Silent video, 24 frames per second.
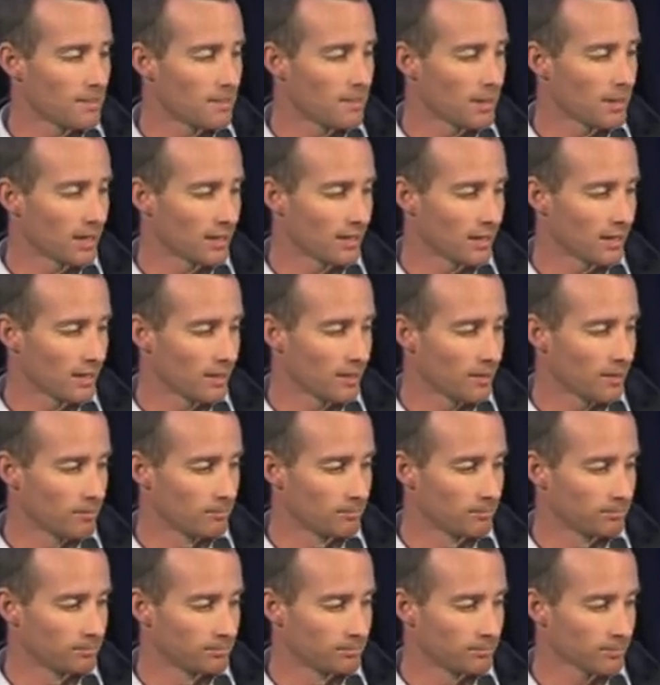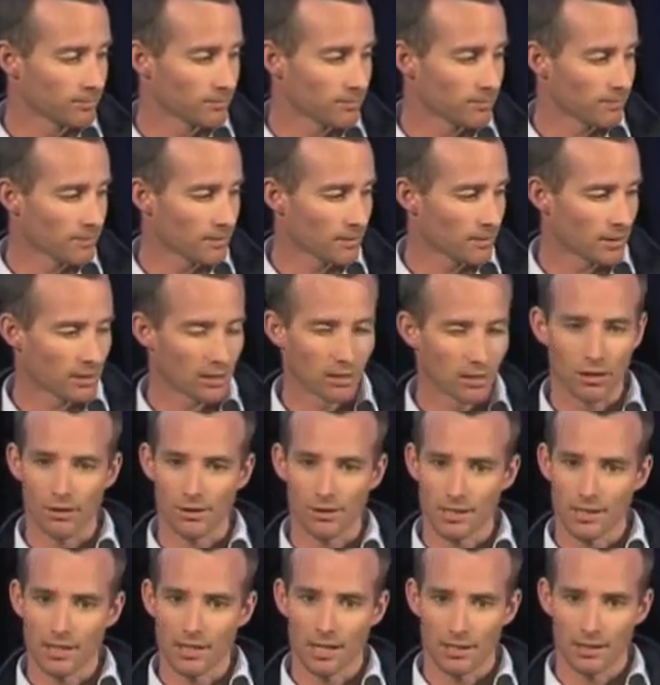But
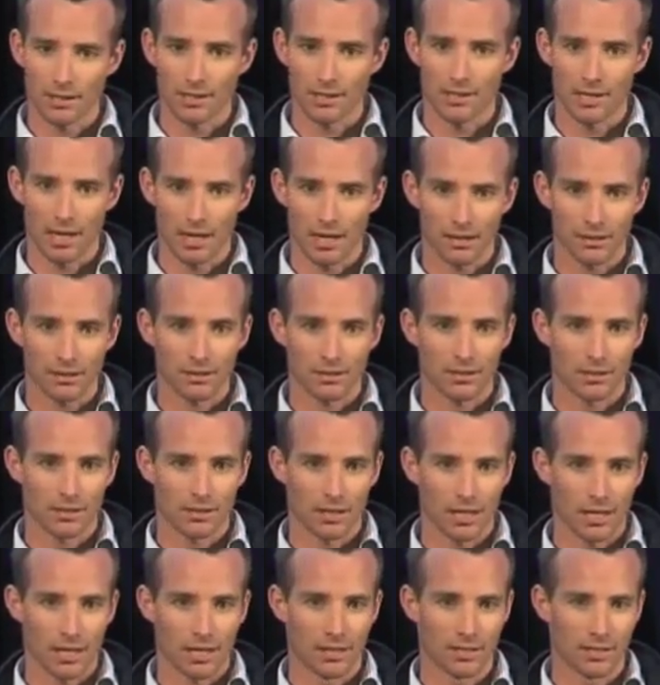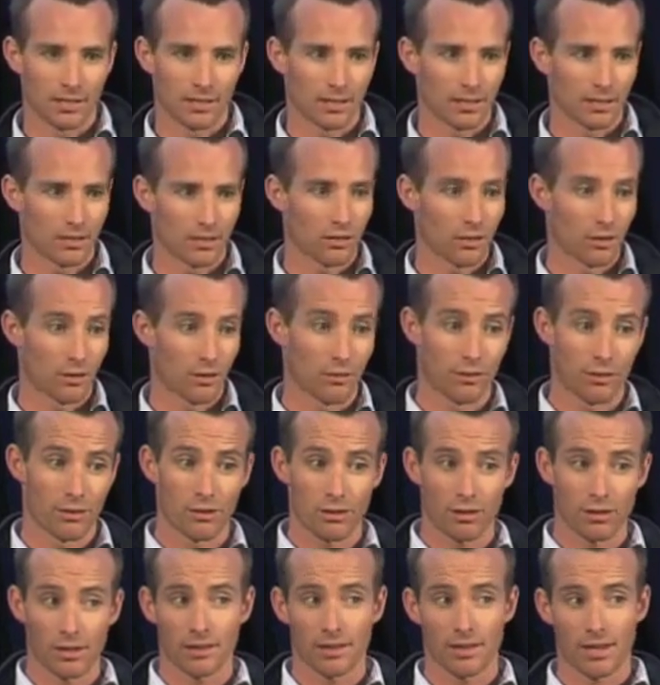the talent, and there are
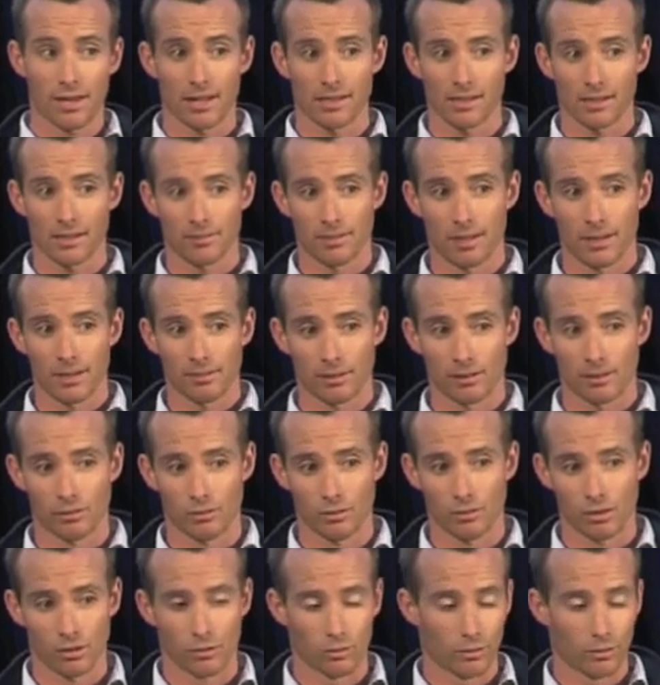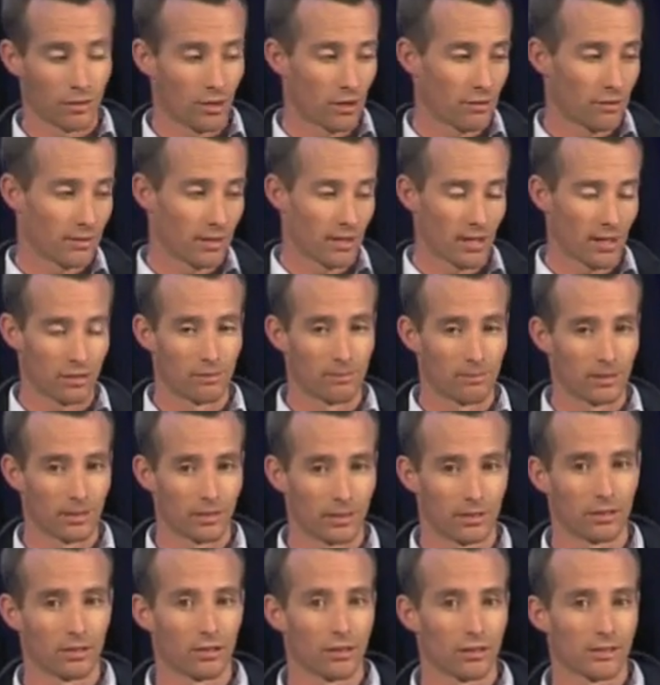30,000 people in the world with over $100
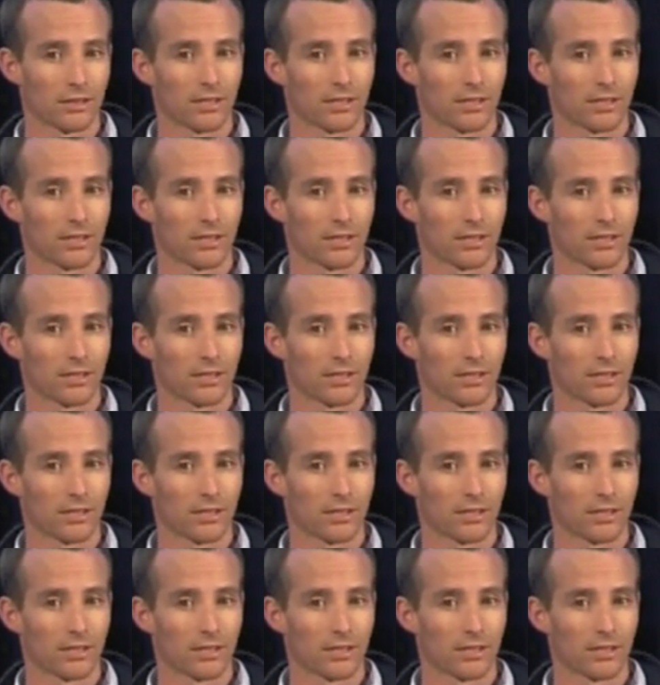million.